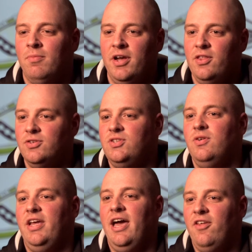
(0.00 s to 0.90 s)
Bringing those two
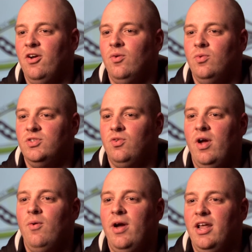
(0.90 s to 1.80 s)
together was a
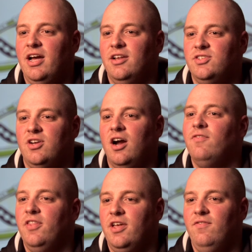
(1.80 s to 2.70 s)
great way to kind of start
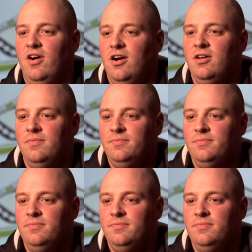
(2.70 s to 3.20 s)
for the Kinvara.